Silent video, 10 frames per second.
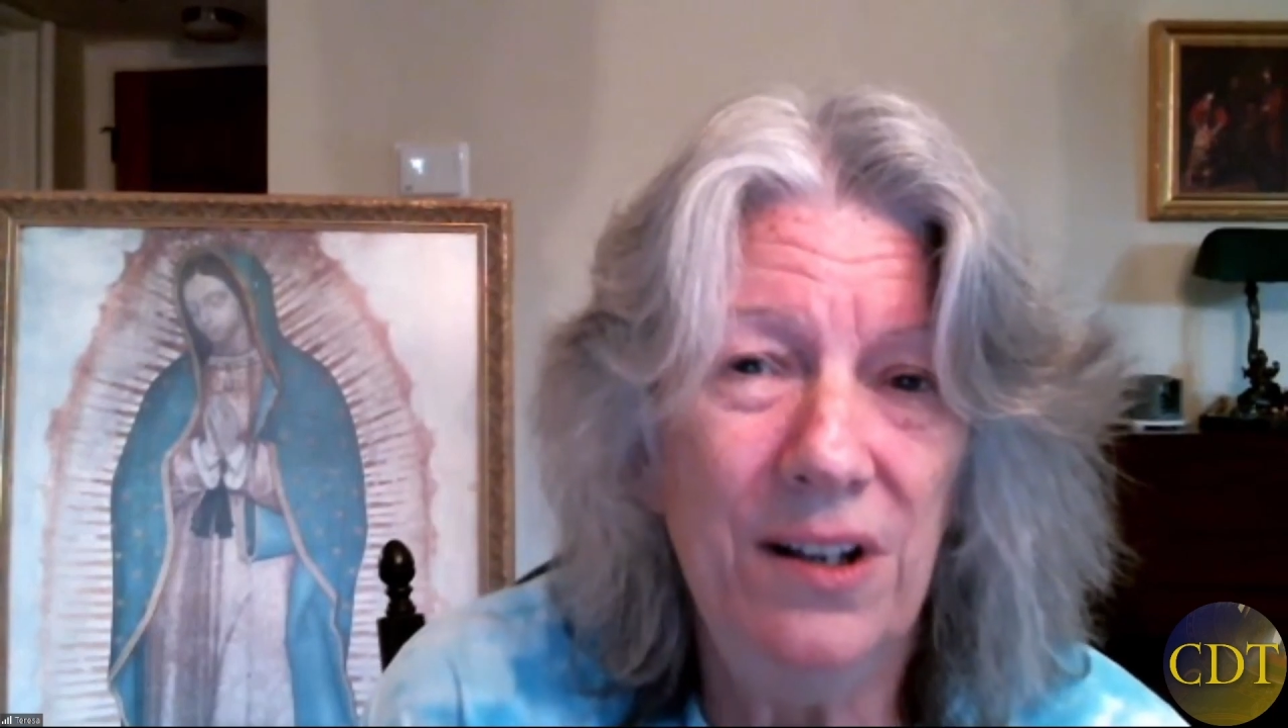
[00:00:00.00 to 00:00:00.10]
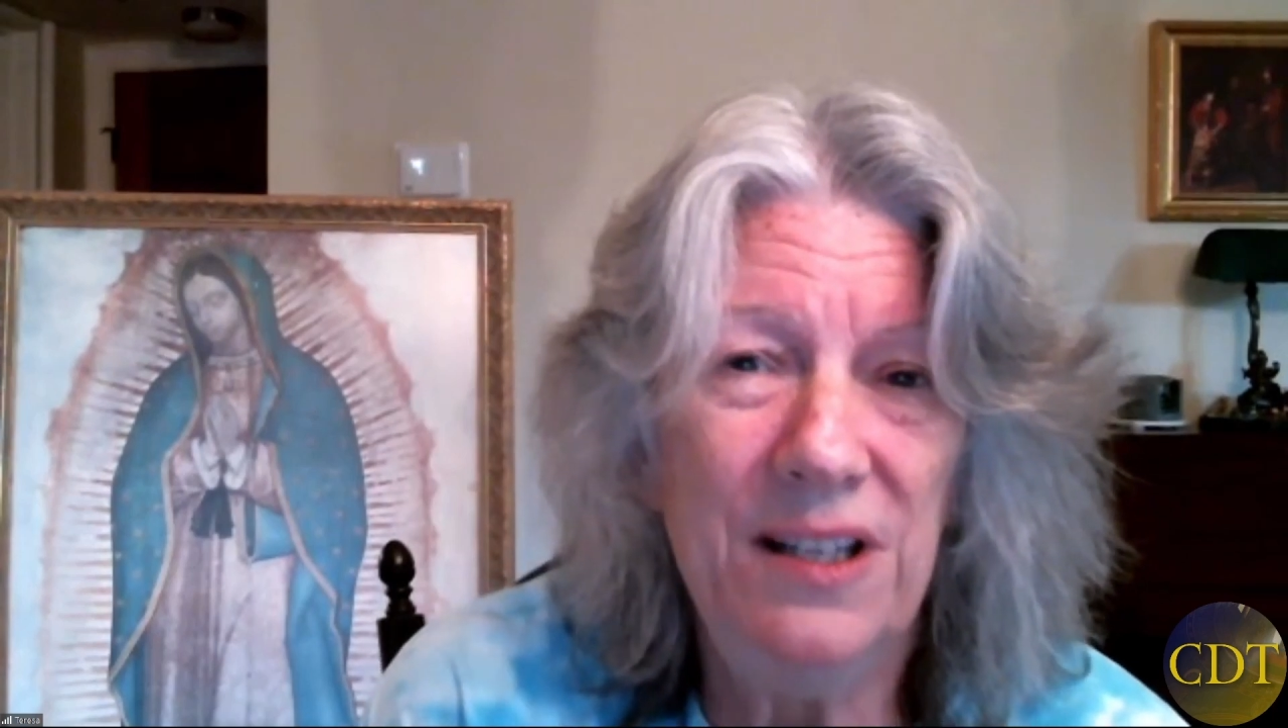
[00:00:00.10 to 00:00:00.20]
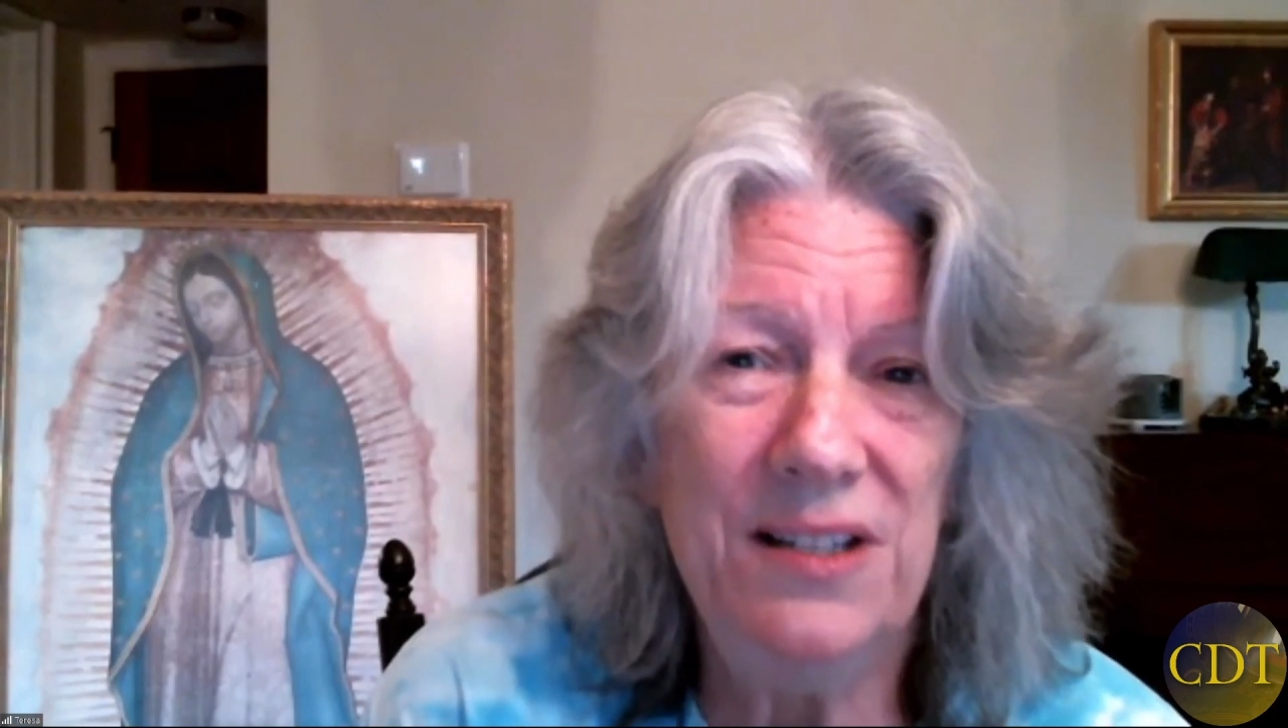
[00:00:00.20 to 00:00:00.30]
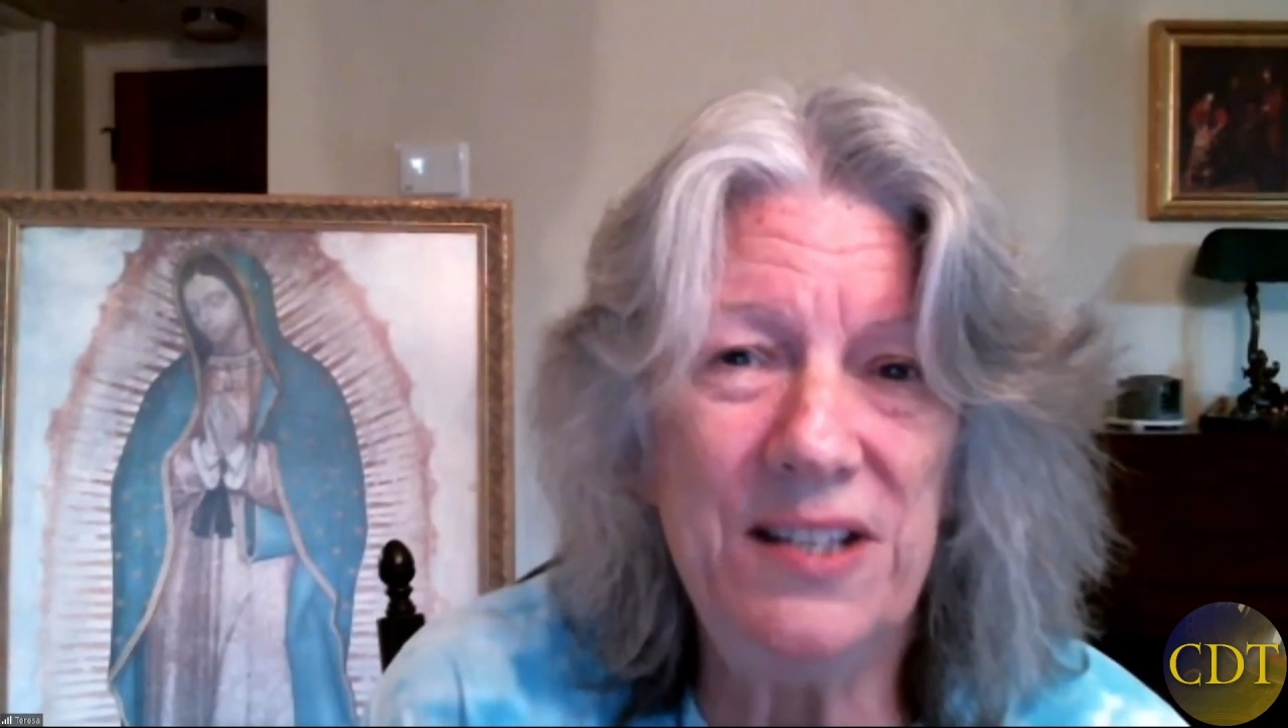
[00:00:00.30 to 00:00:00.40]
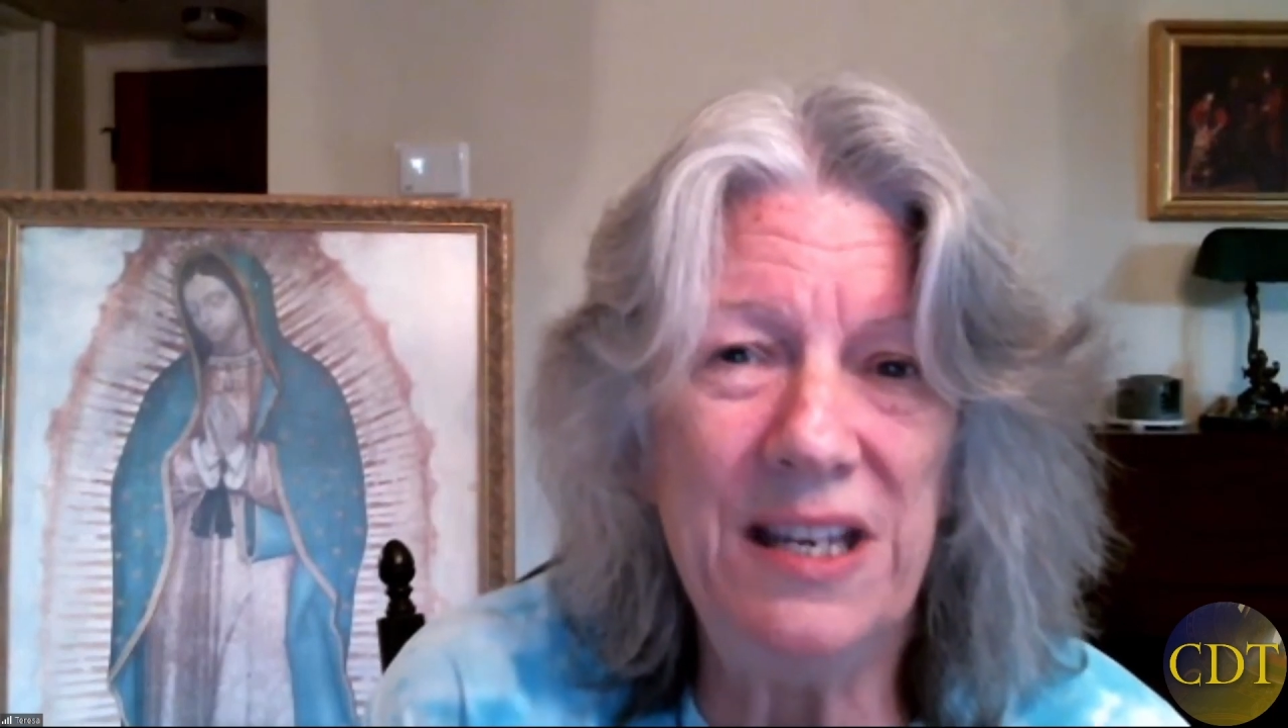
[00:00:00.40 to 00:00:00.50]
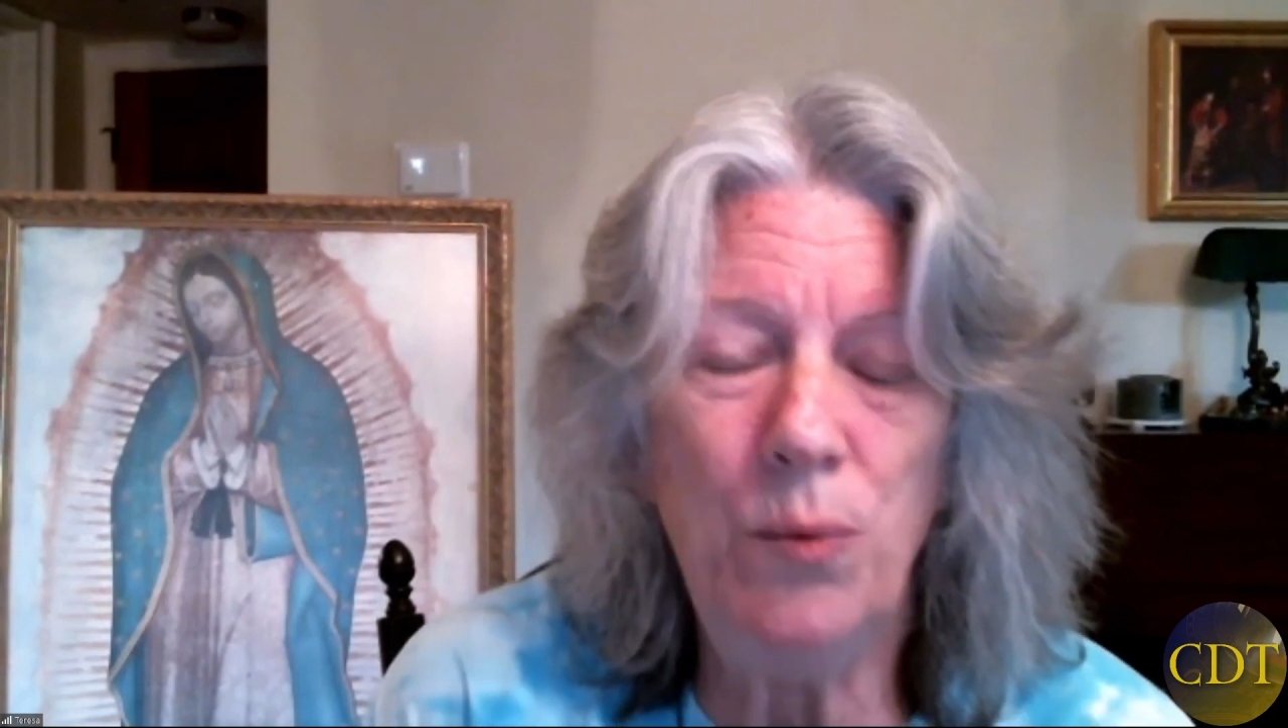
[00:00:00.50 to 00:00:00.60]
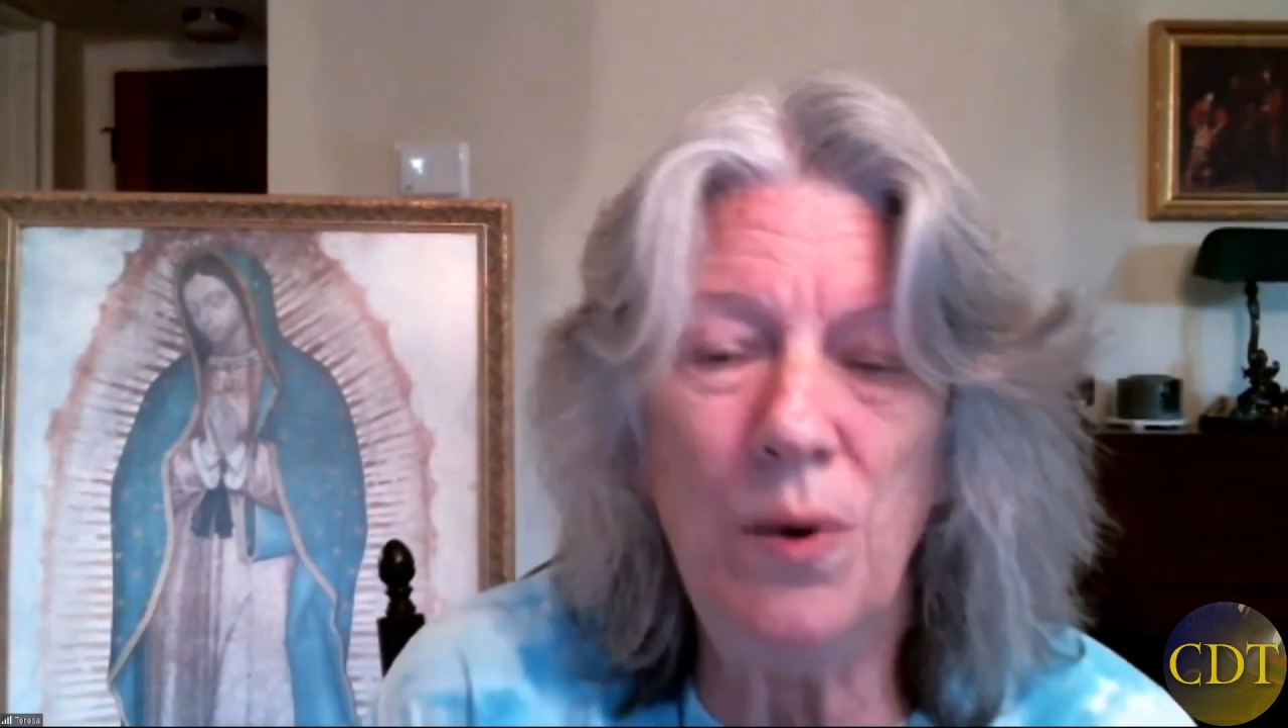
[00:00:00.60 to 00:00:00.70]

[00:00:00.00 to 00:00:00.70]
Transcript: You see, it